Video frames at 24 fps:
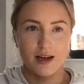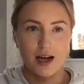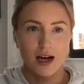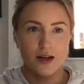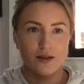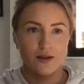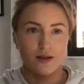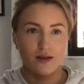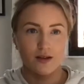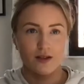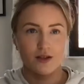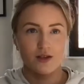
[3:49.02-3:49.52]
now
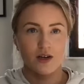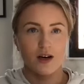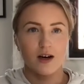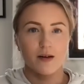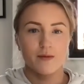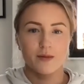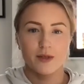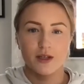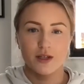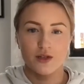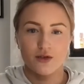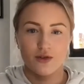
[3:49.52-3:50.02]
that the
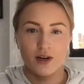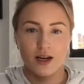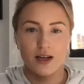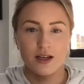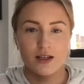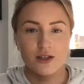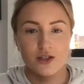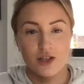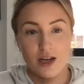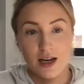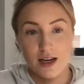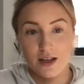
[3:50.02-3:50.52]
times are
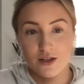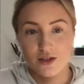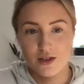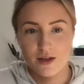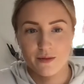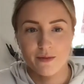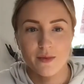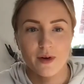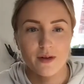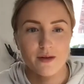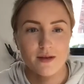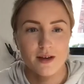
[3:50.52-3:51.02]

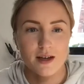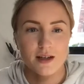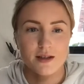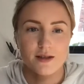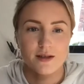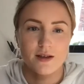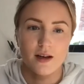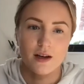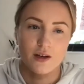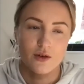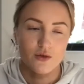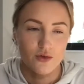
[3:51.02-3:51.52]
changing with things
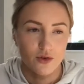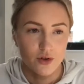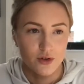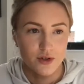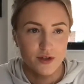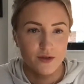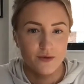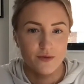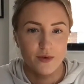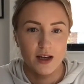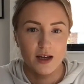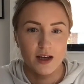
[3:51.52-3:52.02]
like
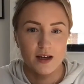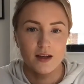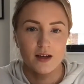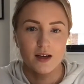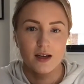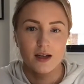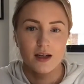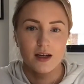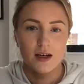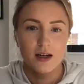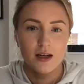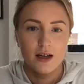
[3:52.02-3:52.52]
CrossFit
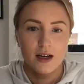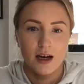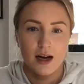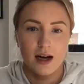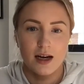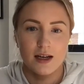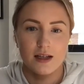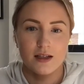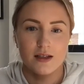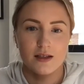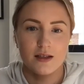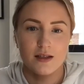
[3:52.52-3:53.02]

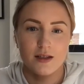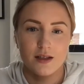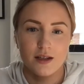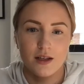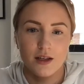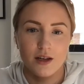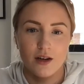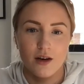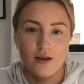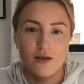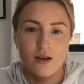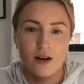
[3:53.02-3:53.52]
and,
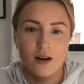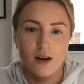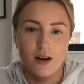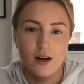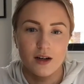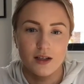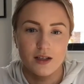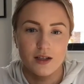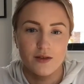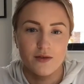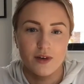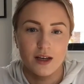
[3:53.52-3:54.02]
the
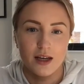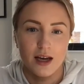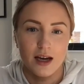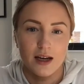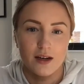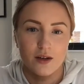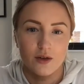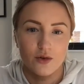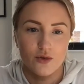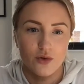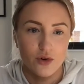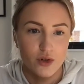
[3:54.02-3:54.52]
likes of,
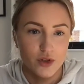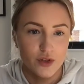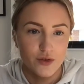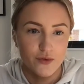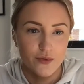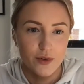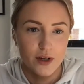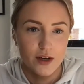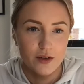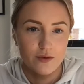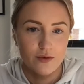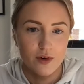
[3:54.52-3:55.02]
again,
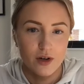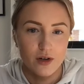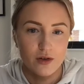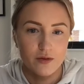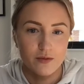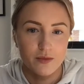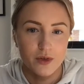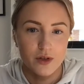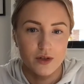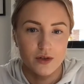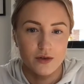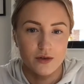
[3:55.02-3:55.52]
CrossFit role
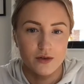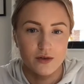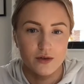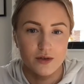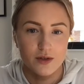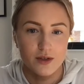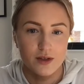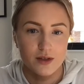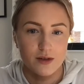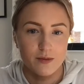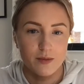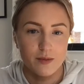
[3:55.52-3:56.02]

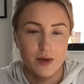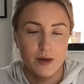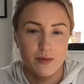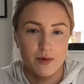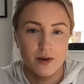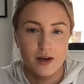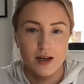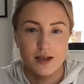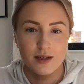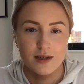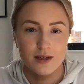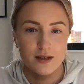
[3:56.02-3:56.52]
models, people
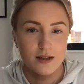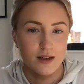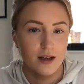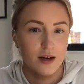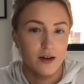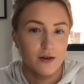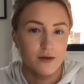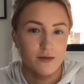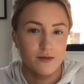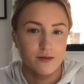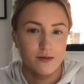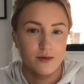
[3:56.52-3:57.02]
like,
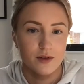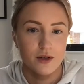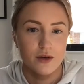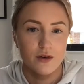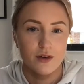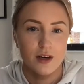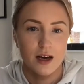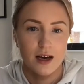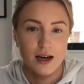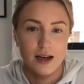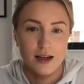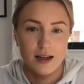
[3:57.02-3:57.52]

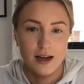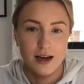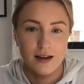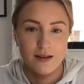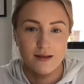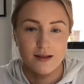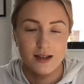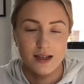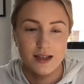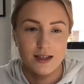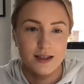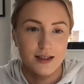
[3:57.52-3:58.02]
UK
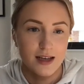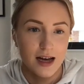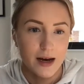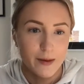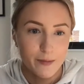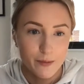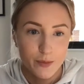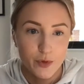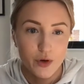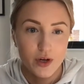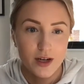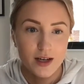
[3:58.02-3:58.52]
athlete
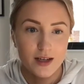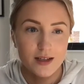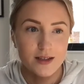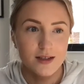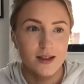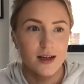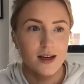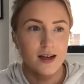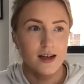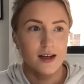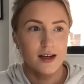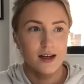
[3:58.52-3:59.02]
Sam Briggs,
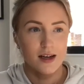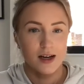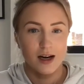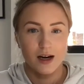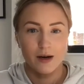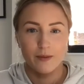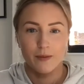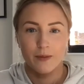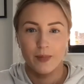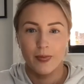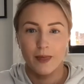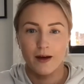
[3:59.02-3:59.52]

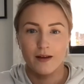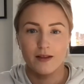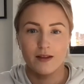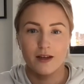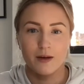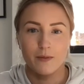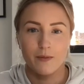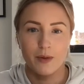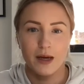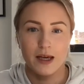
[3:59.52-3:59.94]
and that